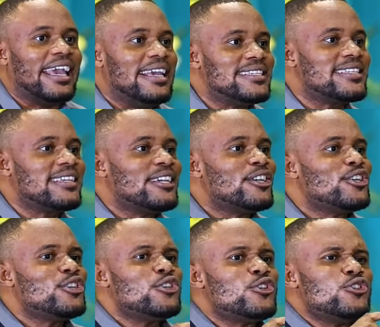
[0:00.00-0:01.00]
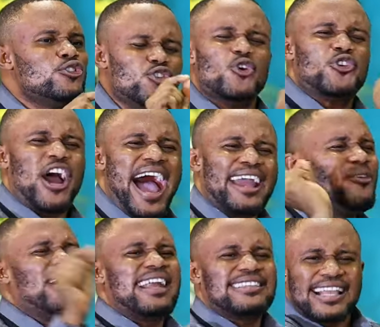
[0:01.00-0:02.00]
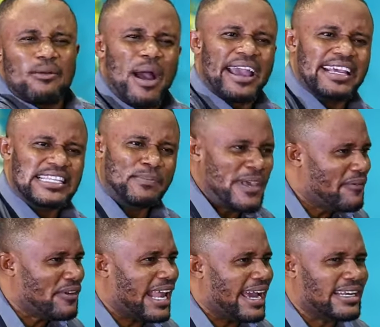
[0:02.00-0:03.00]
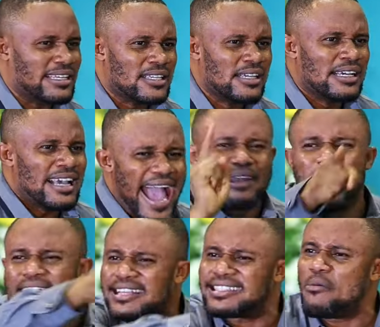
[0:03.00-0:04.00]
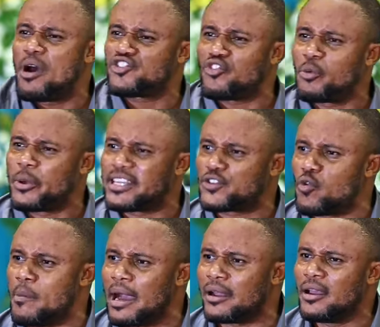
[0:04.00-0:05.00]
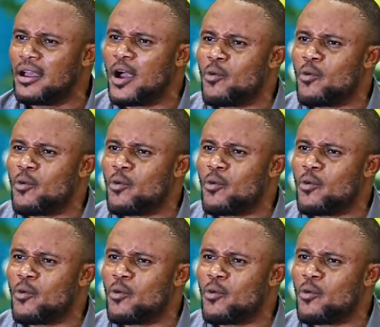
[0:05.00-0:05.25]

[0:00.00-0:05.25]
is you I don't understand why he's behaving like this. I don't understand what's wrong with this woman.